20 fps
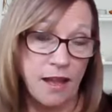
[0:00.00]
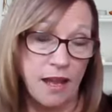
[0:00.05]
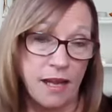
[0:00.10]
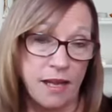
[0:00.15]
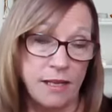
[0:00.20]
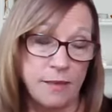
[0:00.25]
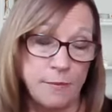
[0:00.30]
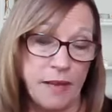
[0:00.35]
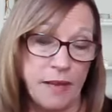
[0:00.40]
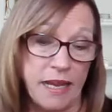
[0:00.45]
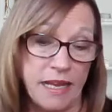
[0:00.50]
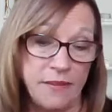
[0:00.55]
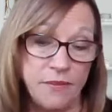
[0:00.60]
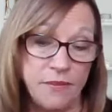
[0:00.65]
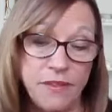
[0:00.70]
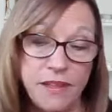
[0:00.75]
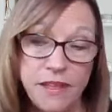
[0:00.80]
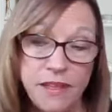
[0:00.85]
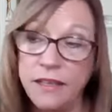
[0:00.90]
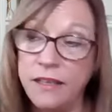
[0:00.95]

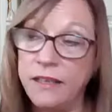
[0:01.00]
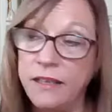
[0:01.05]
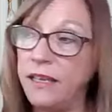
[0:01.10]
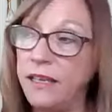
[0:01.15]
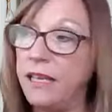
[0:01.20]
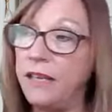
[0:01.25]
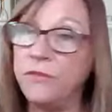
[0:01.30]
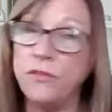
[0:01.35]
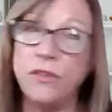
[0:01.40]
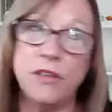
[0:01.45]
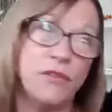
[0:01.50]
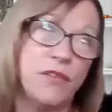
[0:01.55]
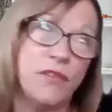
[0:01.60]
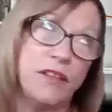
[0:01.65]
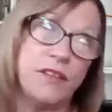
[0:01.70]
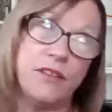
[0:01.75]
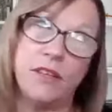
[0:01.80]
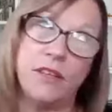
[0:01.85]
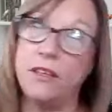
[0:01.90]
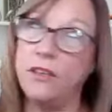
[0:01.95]
And then even if
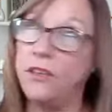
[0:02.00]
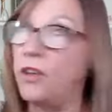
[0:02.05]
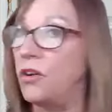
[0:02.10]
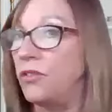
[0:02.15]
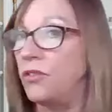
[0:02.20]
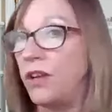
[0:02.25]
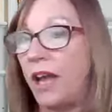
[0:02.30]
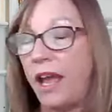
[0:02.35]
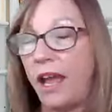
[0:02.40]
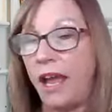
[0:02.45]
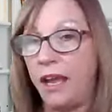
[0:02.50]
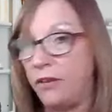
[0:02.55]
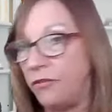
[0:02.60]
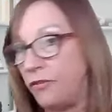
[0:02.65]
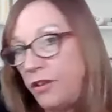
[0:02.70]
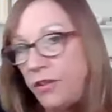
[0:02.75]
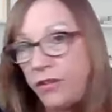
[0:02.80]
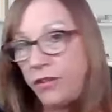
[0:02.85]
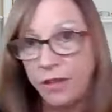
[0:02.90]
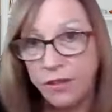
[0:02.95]
they said no to
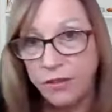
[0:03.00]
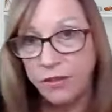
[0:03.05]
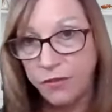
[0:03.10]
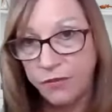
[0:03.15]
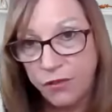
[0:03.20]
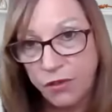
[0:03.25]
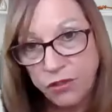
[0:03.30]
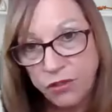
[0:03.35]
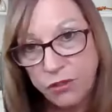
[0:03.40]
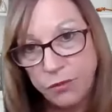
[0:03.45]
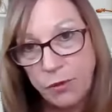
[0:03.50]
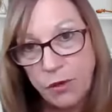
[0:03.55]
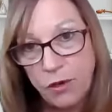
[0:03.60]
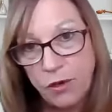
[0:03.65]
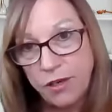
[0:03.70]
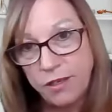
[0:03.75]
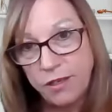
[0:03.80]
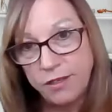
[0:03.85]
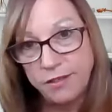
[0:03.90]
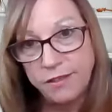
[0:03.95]
everything in the first
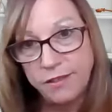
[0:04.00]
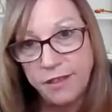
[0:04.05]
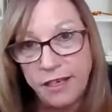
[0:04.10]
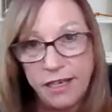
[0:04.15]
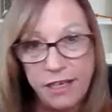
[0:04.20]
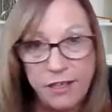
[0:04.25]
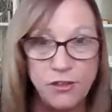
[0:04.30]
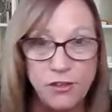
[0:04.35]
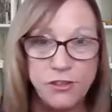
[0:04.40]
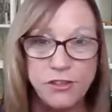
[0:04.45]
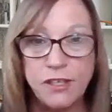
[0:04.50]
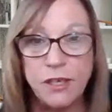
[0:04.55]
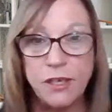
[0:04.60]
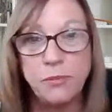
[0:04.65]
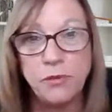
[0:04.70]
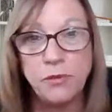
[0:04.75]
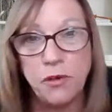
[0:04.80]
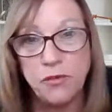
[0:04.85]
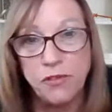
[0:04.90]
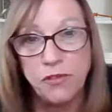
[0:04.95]
part and you
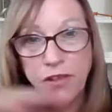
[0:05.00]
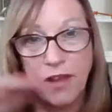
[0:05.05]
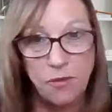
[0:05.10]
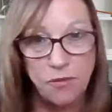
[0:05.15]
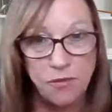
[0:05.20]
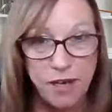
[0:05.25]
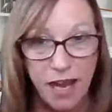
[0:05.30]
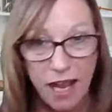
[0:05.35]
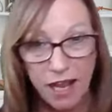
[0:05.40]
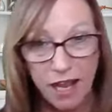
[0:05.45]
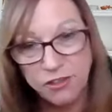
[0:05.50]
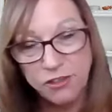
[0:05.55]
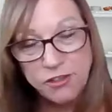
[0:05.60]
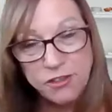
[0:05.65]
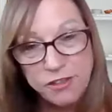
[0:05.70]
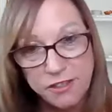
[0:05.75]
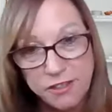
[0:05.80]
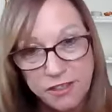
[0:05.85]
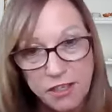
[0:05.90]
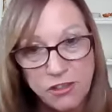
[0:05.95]
skipped over that
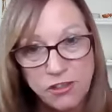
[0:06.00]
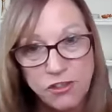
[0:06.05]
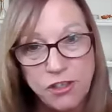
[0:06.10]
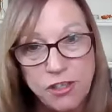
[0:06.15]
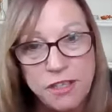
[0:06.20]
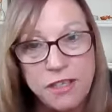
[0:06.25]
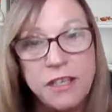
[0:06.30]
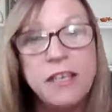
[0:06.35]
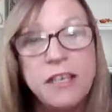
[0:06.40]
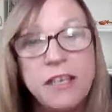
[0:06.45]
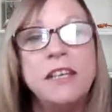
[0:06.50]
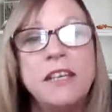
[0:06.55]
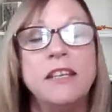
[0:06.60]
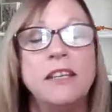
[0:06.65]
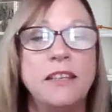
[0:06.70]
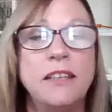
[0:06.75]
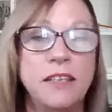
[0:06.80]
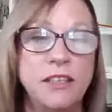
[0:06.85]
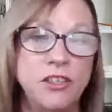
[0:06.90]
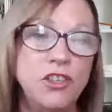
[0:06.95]
reaction section,
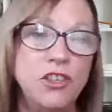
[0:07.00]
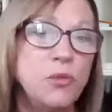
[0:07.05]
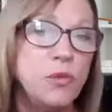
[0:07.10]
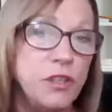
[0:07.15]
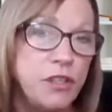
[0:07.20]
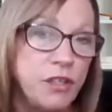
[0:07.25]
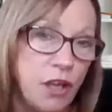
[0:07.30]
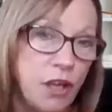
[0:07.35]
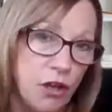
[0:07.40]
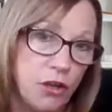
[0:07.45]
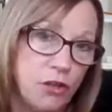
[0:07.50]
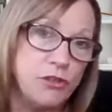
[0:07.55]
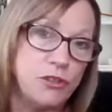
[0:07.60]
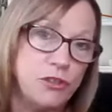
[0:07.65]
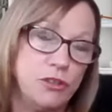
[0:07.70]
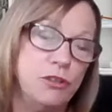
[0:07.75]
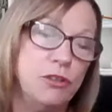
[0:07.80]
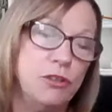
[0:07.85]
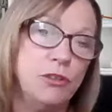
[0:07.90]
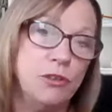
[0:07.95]
then you would go
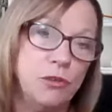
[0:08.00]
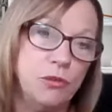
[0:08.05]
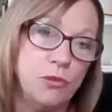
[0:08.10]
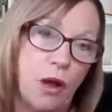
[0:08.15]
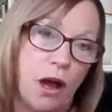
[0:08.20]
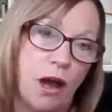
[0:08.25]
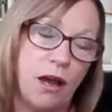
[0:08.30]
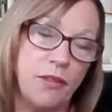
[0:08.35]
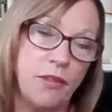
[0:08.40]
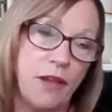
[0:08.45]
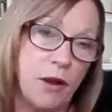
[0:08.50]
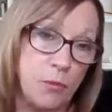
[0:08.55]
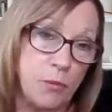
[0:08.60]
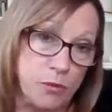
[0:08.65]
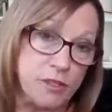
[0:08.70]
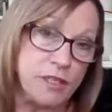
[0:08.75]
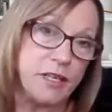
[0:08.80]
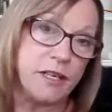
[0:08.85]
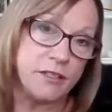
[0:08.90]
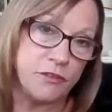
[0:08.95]
to our
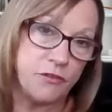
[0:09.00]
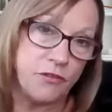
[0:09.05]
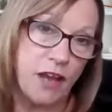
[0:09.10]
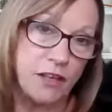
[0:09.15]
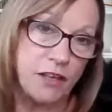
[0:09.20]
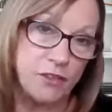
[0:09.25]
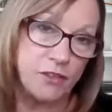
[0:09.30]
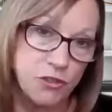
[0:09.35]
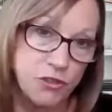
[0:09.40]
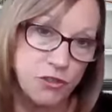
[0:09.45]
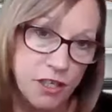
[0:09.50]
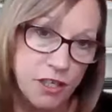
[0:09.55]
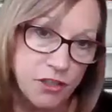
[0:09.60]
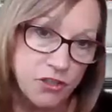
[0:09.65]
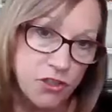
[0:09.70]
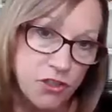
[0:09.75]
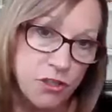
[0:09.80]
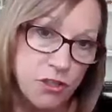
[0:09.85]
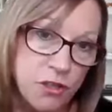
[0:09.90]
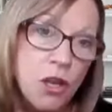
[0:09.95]
protective factor
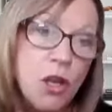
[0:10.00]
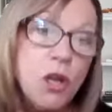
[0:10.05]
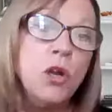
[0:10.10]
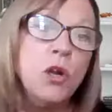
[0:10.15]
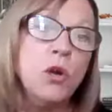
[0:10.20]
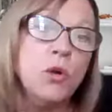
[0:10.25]
section,